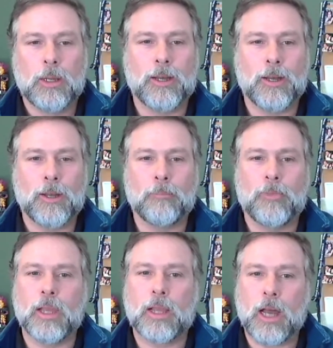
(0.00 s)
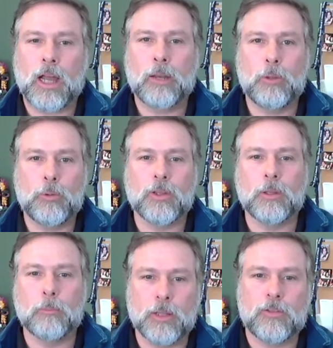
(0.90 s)
The economy was
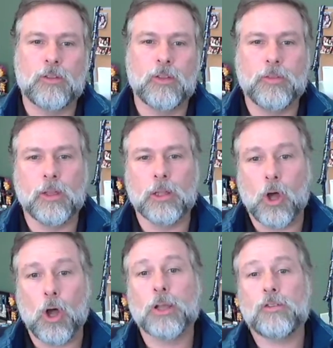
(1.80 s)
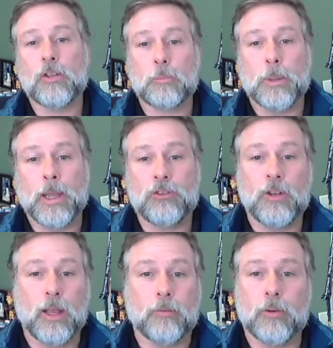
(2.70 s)
in the midst of the longest
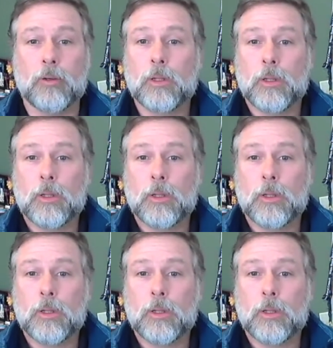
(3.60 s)
expansion ever.